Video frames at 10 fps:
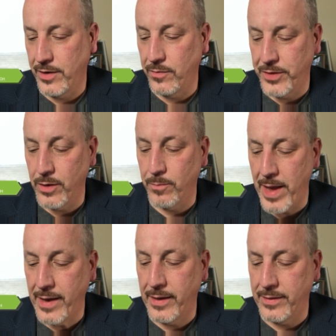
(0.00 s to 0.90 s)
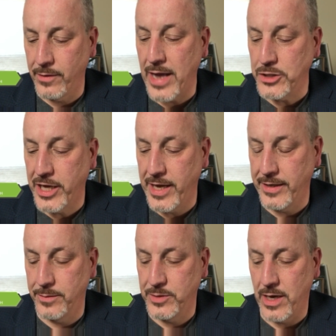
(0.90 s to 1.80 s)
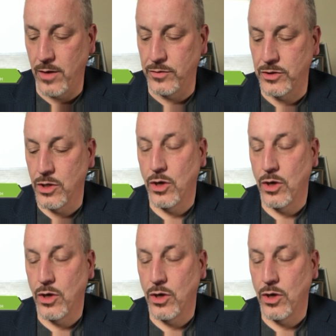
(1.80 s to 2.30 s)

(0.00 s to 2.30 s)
They're educating themselves